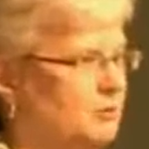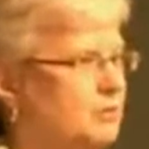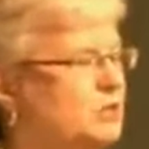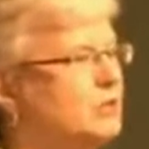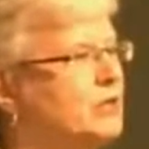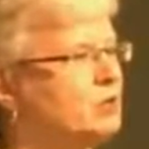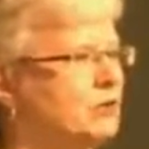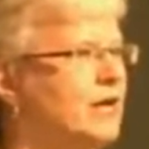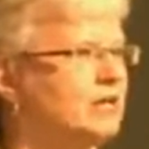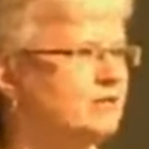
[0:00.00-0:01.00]
between
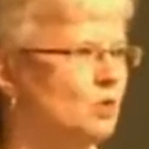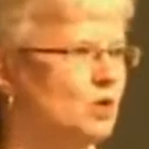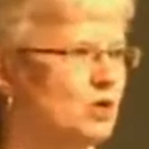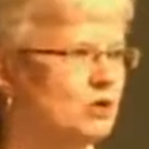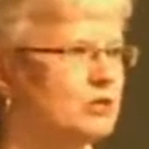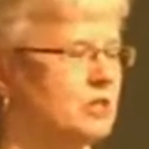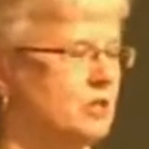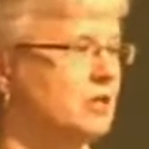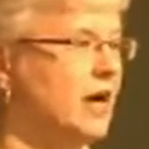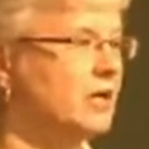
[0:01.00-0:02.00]
creative workers
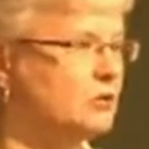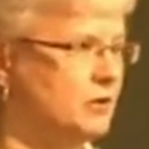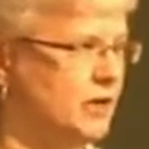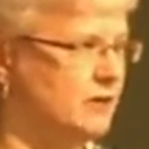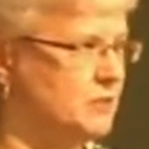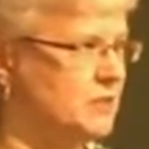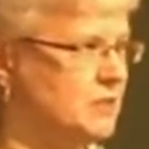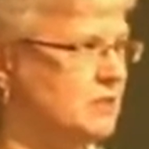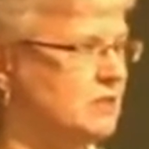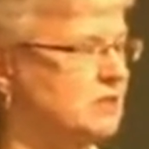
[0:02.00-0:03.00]
in non-creative
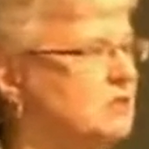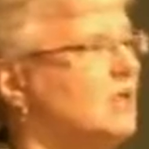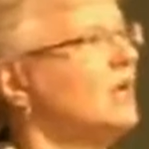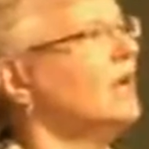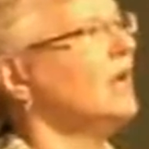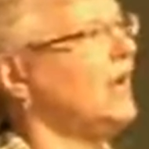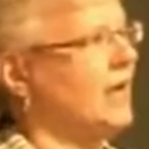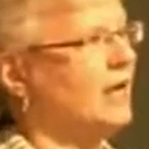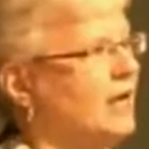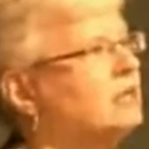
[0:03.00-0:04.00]
businesses
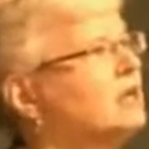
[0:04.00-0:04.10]
and